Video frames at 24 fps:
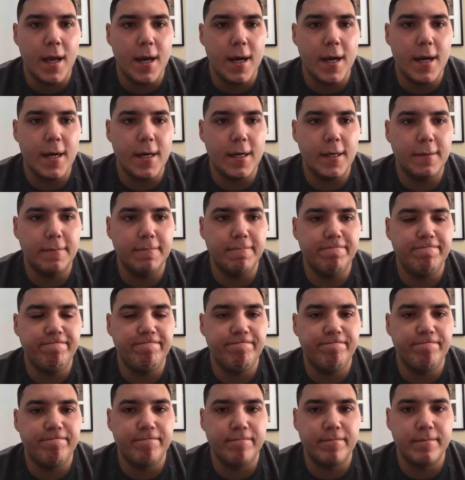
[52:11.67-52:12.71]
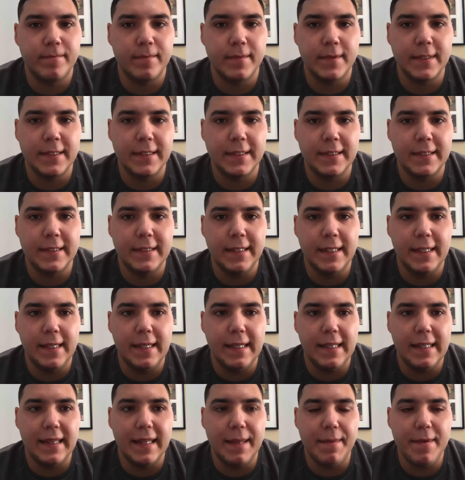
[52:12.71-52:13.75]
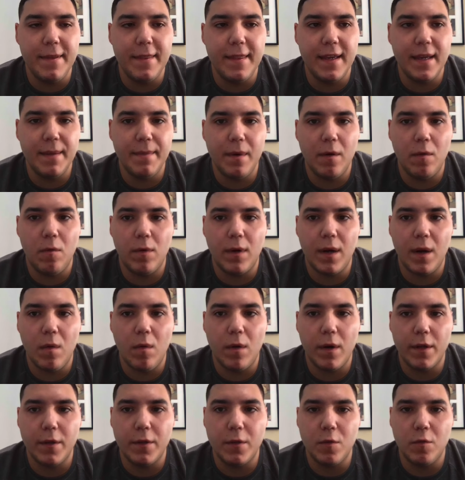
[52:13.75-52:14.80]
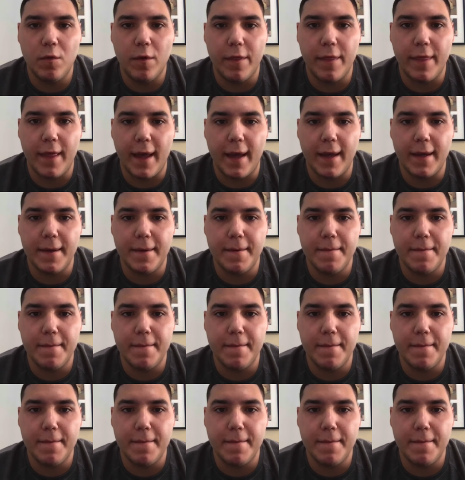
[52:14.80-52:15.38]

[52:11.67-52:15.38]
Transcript: Let me think about what I want to do with that.